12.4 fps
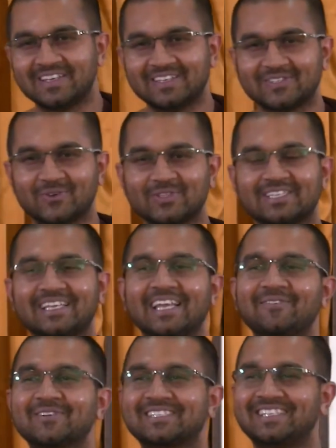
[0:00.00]
So the
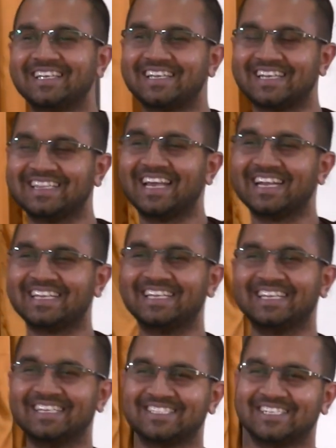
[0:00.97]
king was thinking that
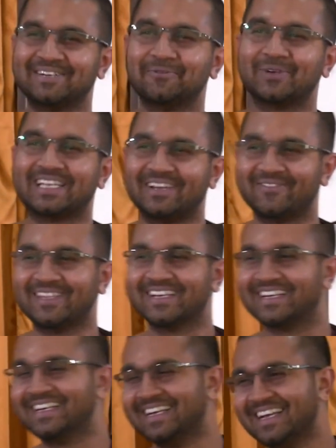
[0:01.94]
she would give
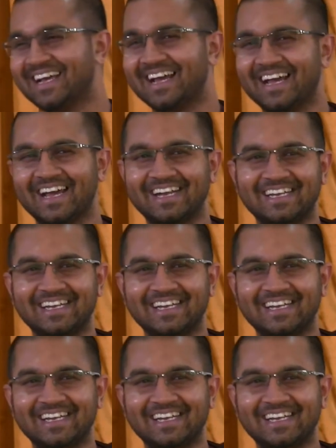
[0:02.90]
the